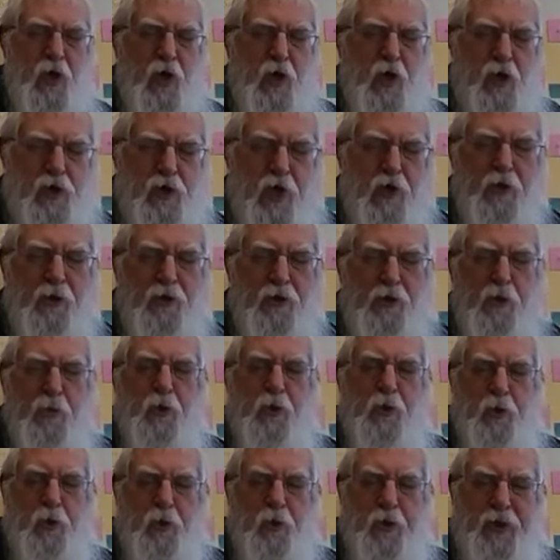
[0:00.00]
Another thing
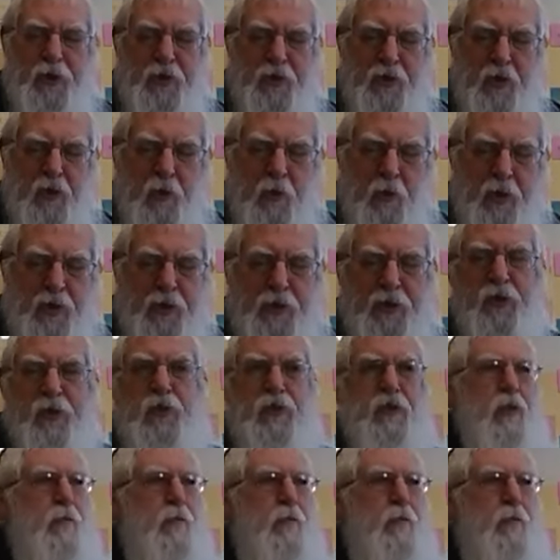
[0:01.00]
which raised a question,